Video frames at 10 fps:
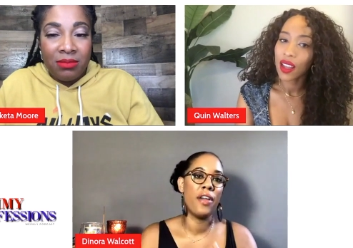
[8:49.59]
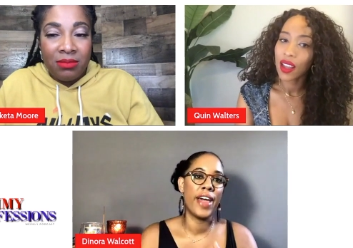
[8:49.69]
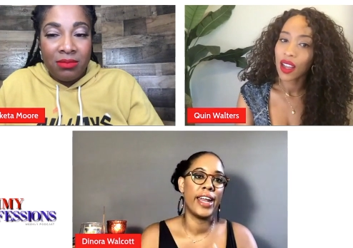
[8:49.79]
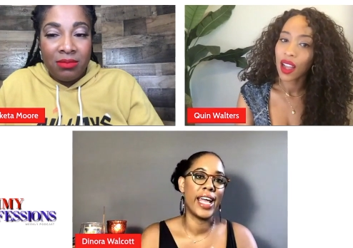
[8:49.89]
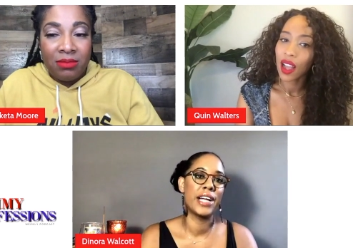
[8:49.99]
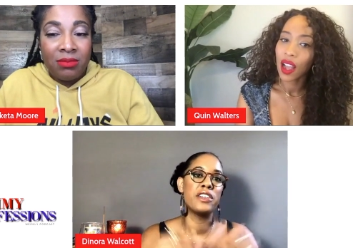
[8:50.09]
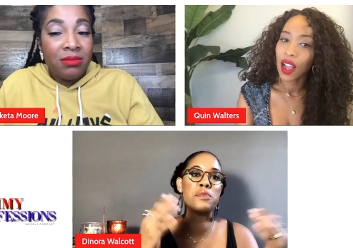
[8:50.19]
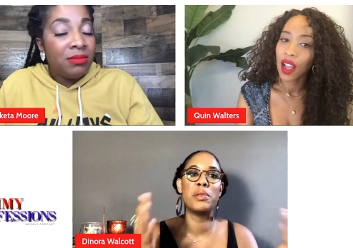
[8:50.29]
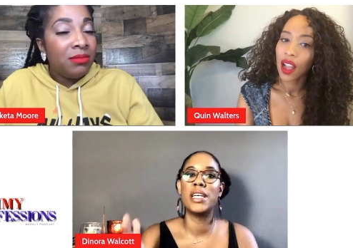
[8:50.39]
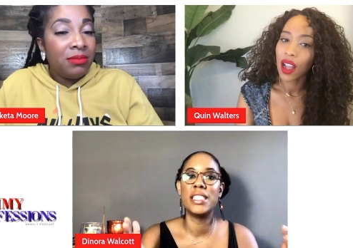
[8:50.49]
Speaker 1: that hair is
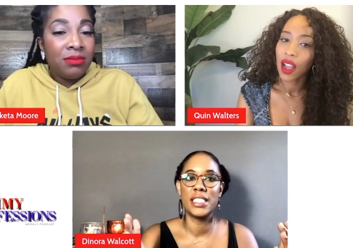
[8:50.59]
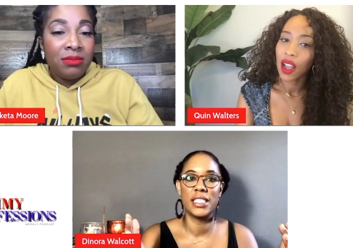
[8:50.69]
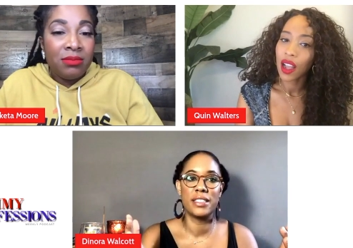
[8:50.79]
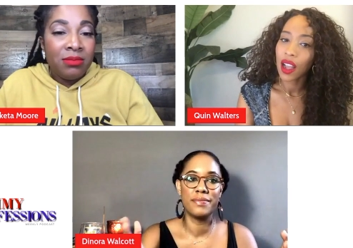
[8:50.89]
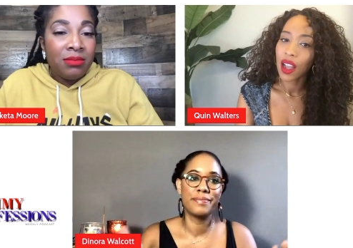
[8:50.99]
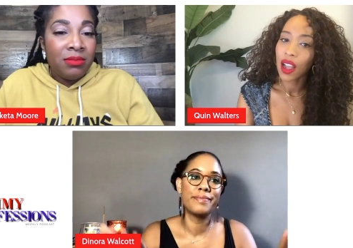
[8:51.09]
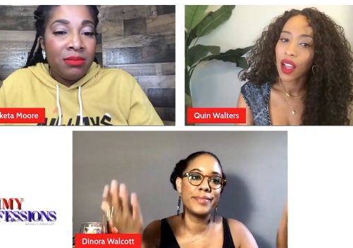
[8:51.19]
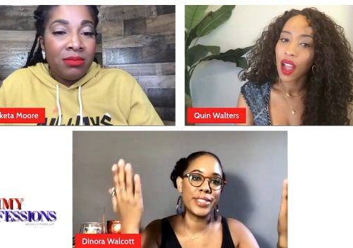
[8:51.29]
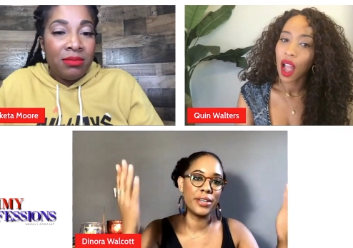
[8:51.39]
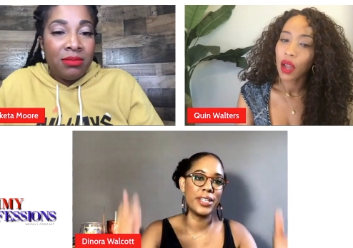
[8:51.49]
blunted,
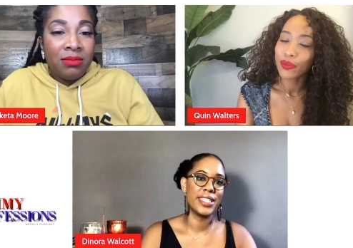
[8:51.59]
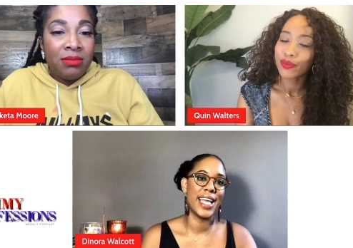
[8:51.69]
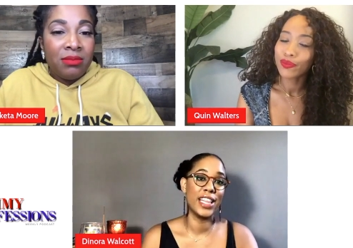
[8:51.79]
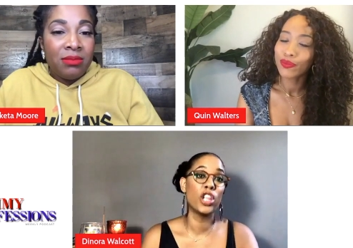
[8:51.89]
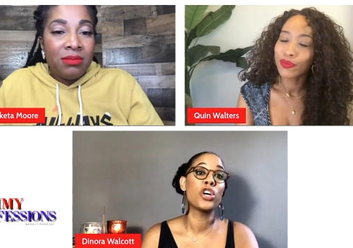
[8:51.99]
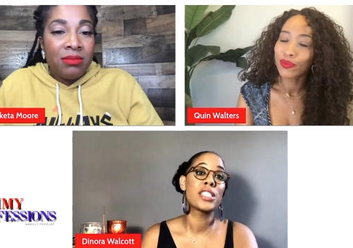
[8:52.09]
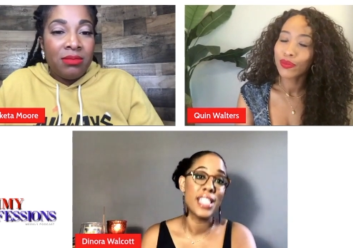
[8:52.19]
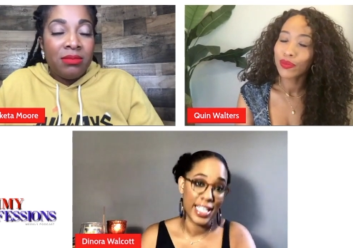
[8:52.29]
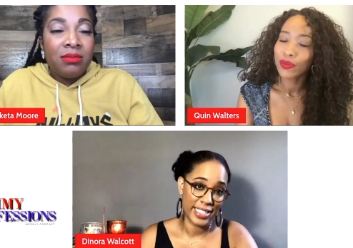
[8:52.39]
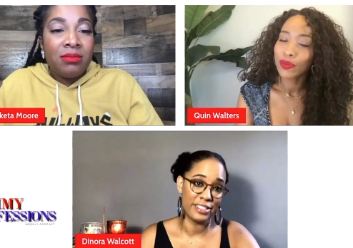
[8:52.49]
so it, it looks
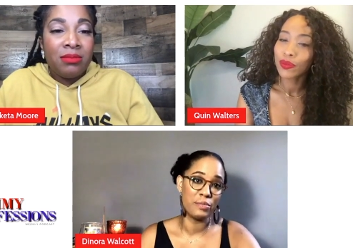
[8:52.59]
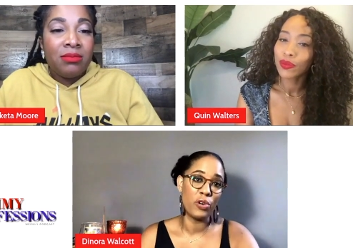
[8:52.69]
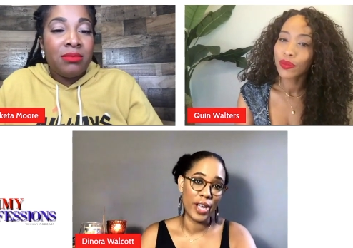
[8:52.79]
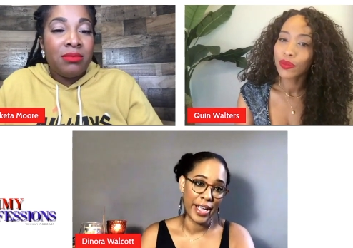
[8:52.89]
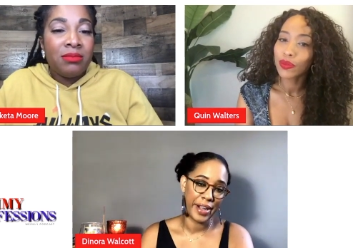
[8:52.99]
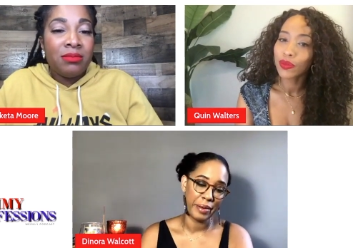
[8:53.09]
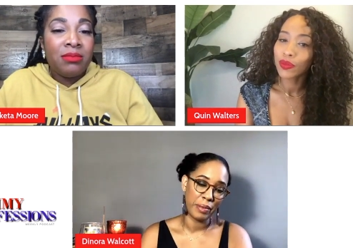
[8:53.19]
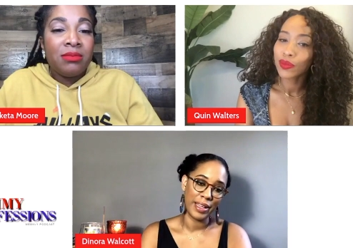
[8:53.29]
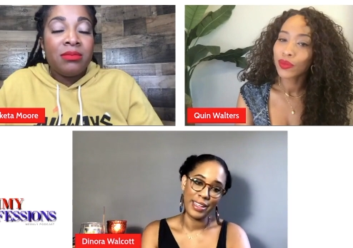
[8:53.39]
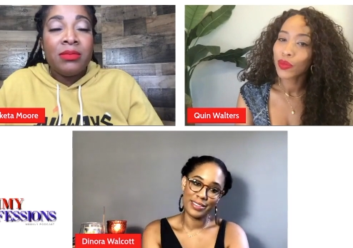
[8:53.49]
like there's more hair,
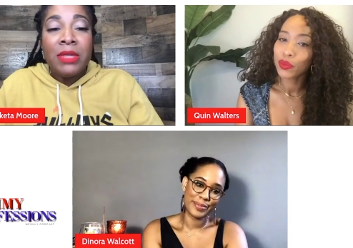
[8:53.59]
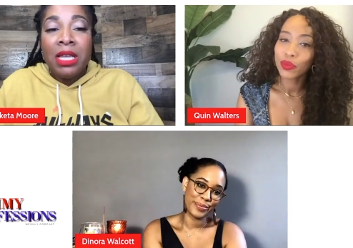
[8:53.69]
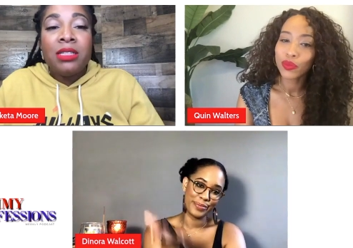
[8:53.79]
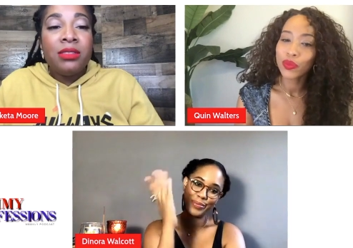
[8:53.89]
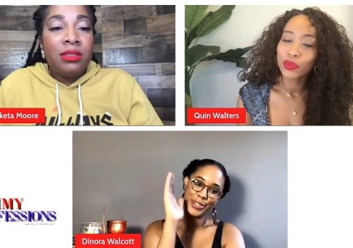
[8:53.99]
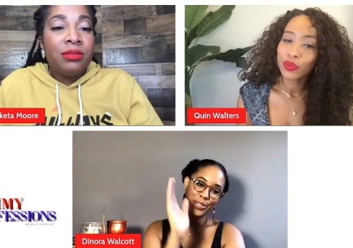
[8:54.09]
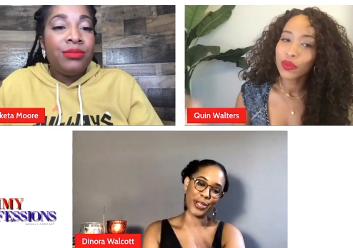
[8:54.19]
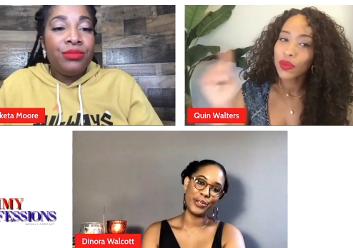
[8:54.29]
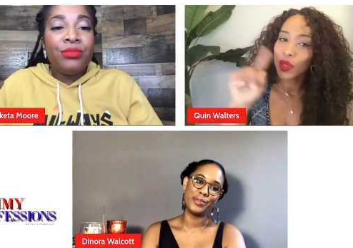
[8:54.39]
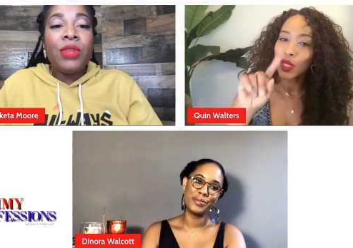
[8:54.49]
but you know,
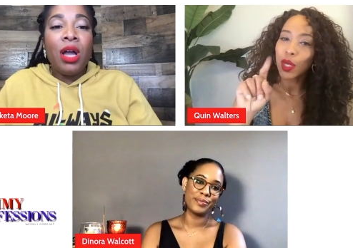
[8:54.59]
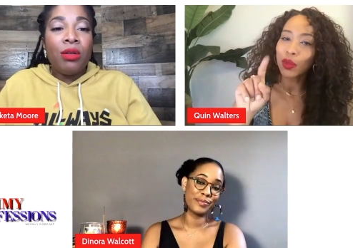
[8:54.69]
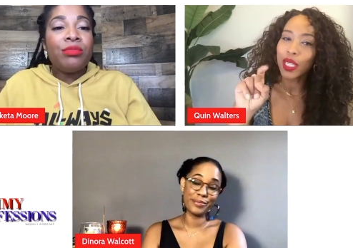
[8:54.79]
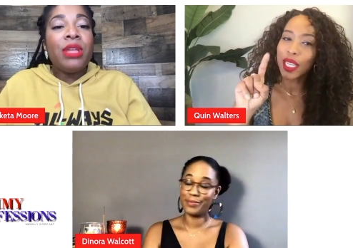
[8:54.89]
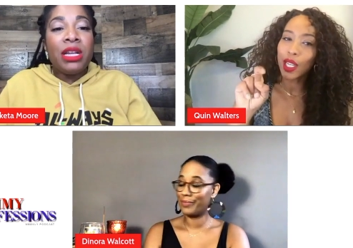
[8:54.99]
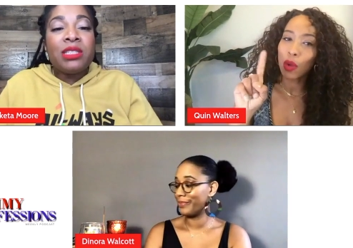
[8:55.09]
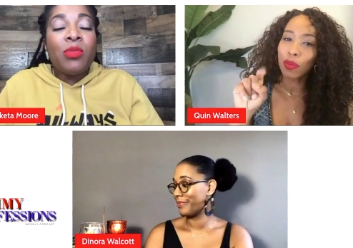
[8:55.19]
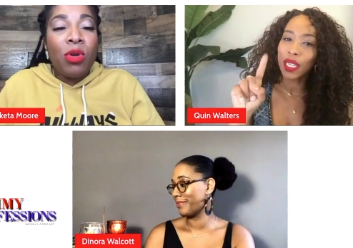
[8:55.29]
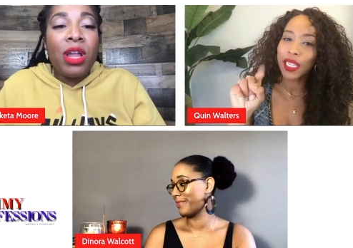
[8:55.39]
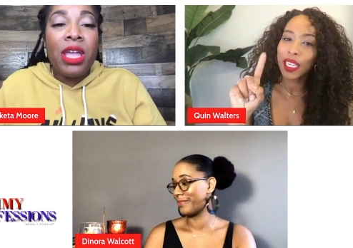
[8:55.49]
no,
Speaker 2: there's
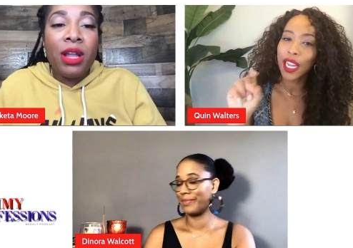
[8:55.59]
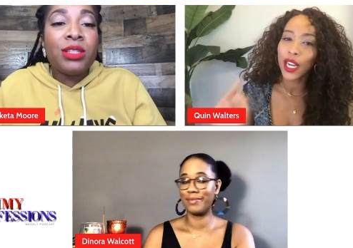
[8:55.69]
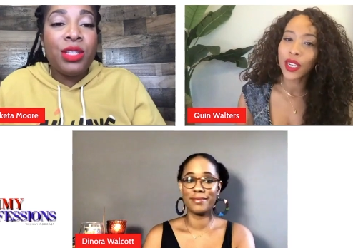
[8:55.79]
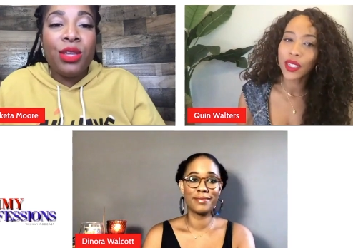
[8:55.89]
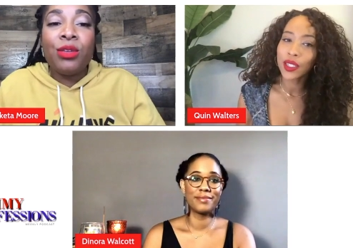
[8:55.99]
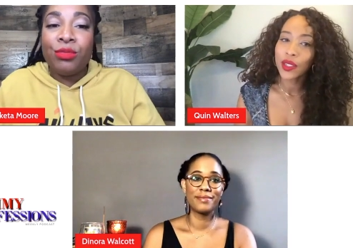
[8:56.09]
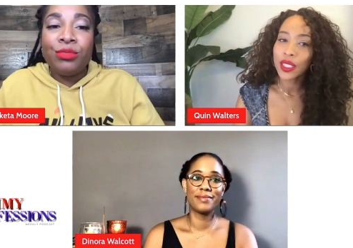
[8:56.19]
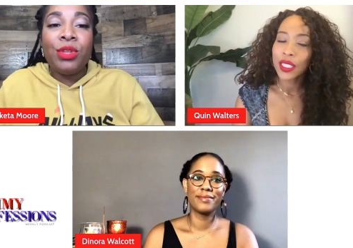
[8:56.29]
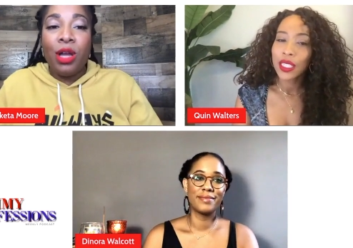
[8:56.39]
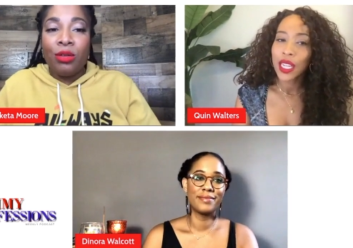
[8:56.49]
more hair too.
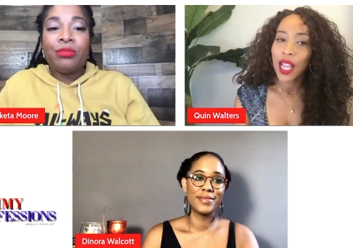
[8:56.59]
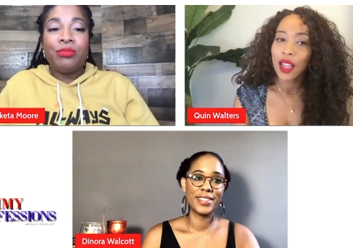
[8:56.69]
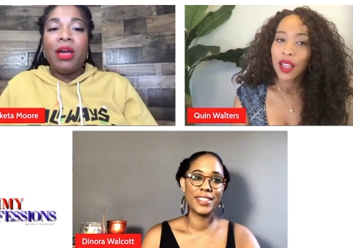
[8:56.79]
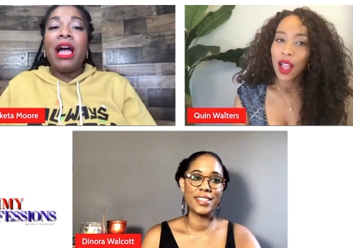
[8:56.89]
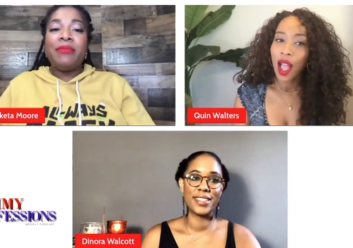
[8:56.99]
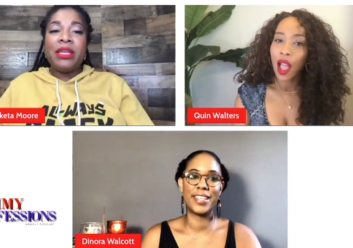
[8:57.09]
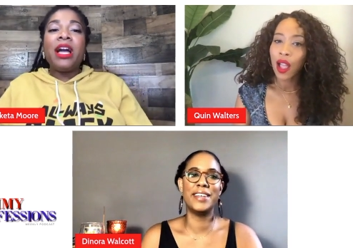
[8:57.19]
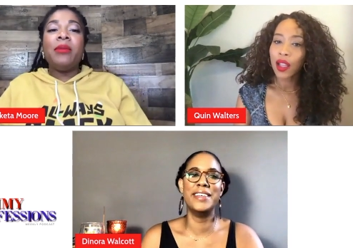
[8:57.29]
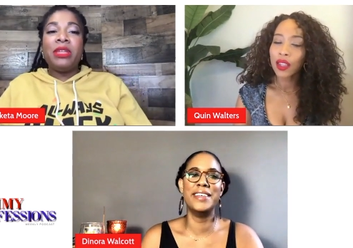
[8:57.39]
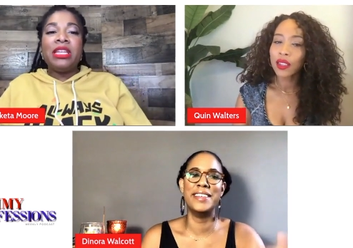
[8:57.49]
No, mine be
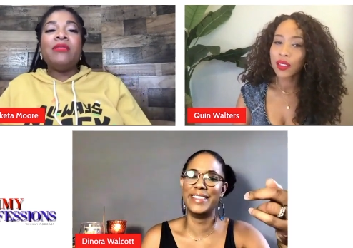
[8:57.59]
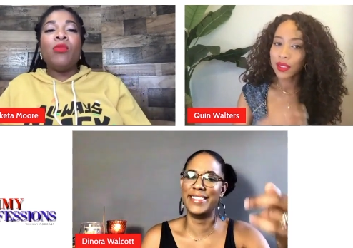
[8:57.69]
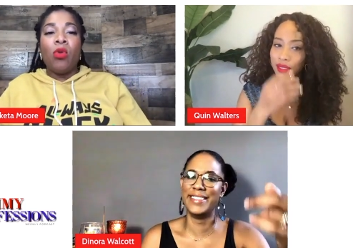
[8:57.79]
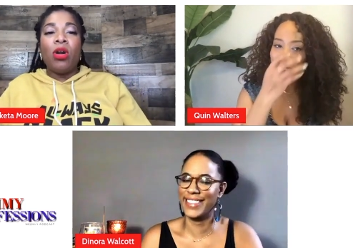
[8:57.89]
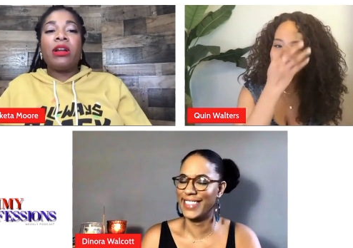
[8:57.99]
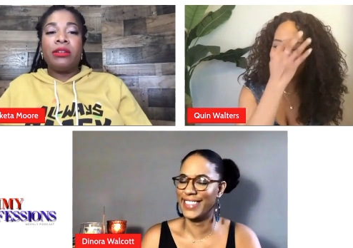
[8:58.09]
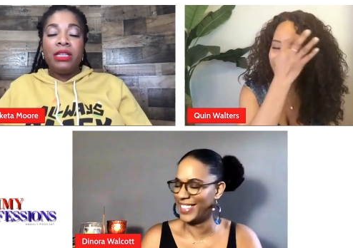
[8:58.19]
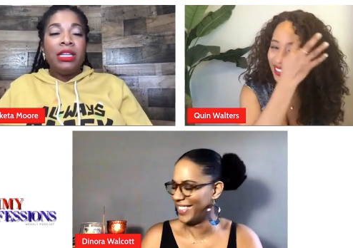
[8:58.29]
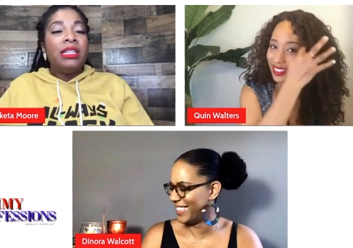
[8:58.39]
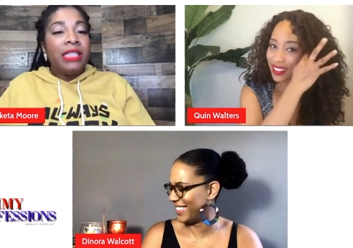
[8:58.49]
coming in more.
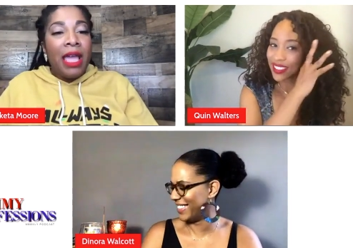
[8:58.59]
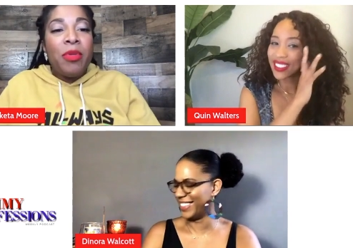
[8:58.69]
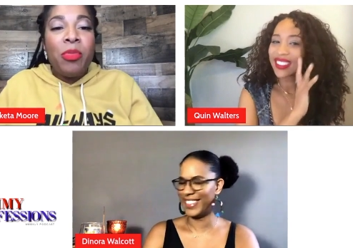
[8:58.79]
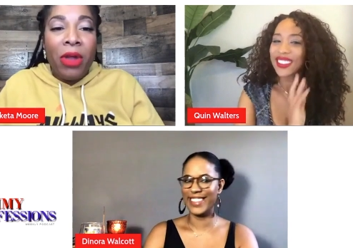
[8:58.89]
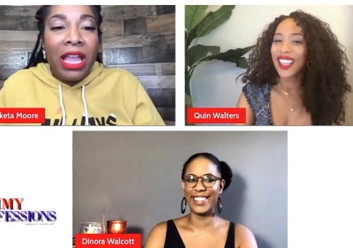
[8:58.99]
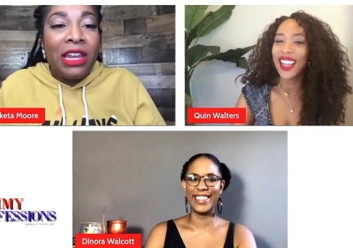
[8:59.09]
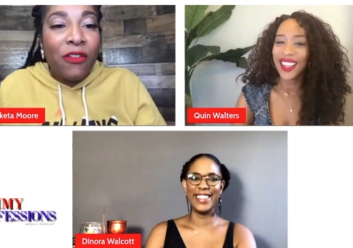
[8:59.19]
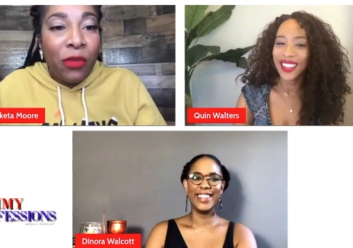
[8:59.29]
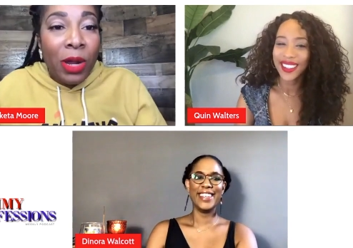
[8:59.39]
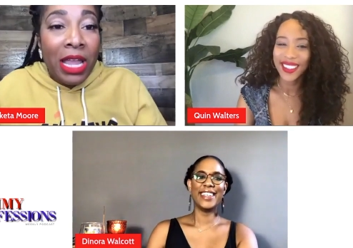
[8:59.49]
They be bringing a
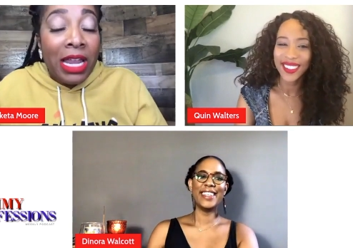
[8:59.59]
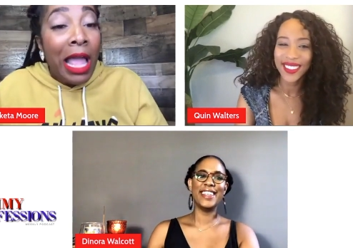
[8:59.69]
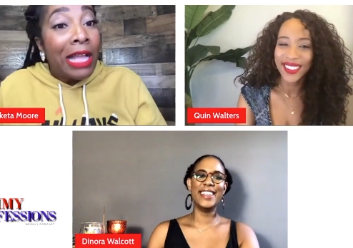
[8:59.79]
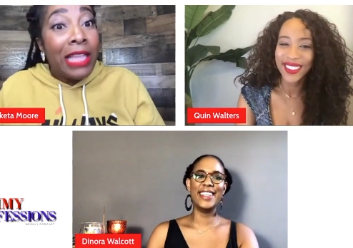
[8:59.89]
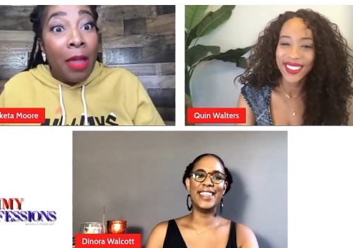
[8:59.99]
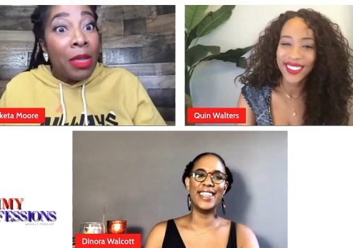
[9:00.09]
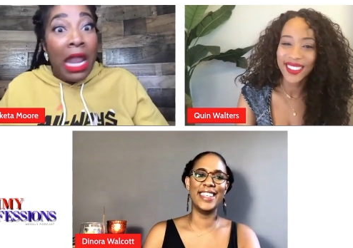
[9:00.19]
friend. They be